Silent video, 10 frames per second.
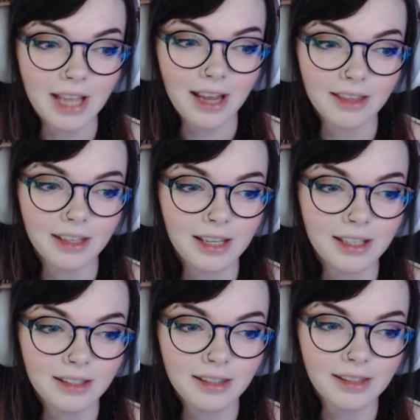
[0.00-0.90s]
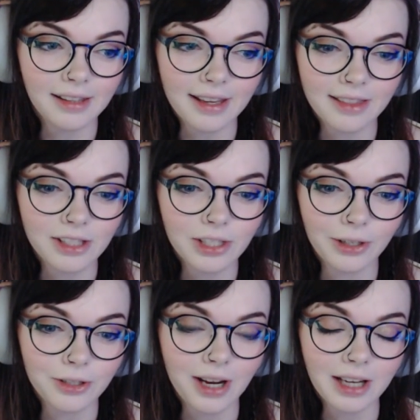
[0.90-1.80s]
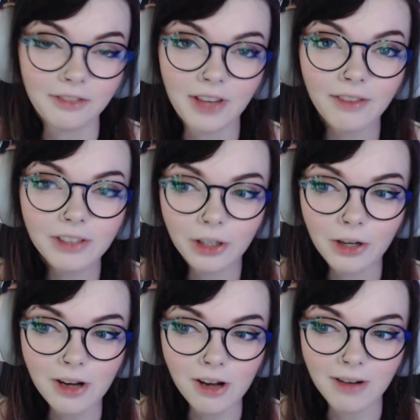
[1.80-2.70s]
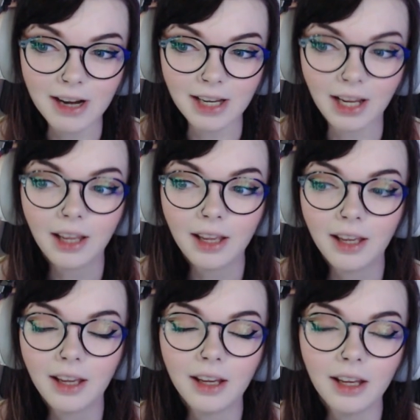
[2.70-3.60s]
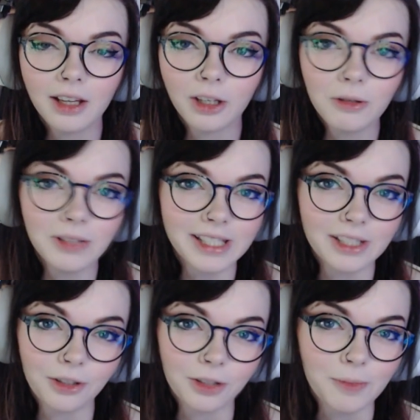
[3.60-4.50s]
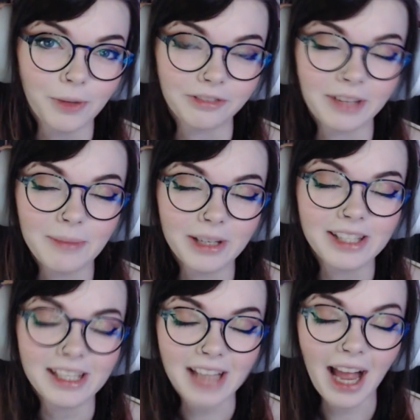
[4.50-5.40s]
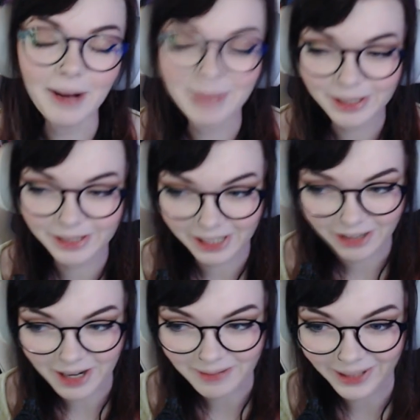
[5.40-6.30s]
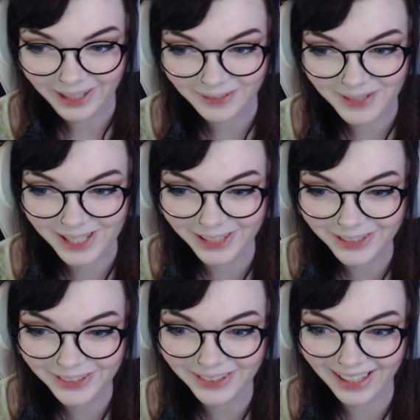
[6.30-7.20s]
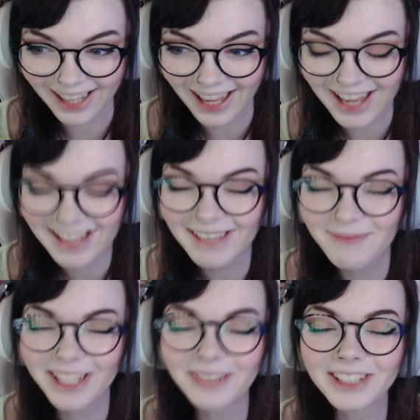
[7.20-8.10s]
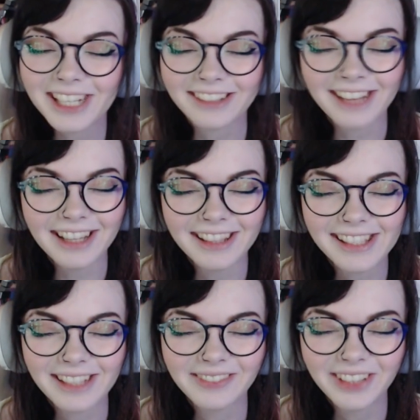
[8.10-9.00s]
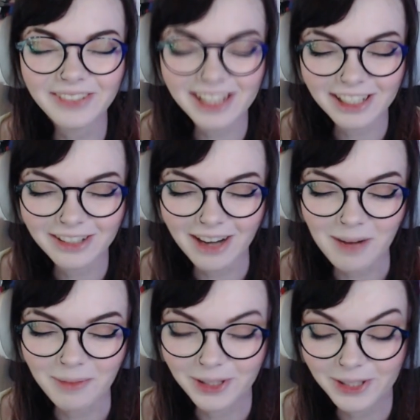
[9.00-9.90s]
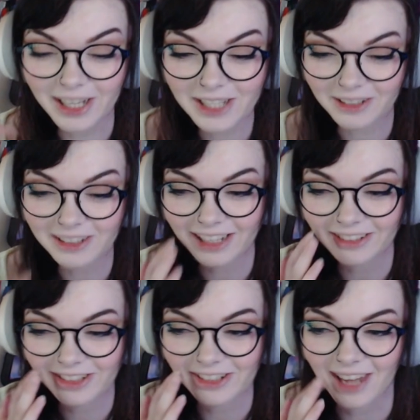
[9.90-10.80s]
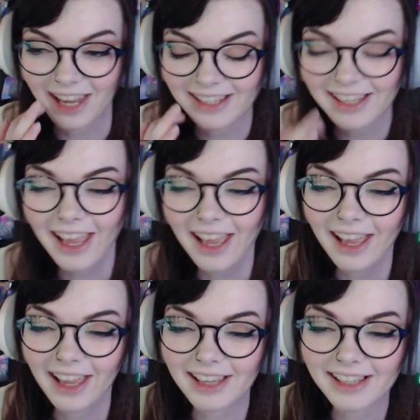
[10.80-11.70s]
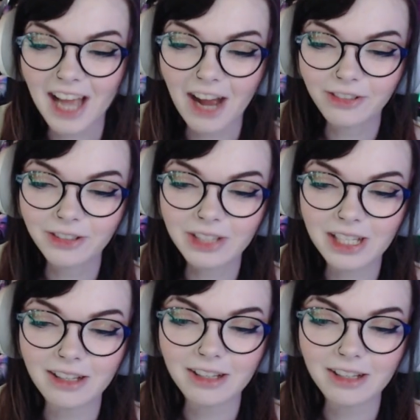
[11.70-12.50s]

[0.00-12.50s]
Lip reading: that it, like, the soundtrack, if you haven't heard it already, go listen to it on Spotify because it's absolutely incredible. And I'm so, being able to hear that in the cinema was incredible. So that's what I'll get onto next, is after the,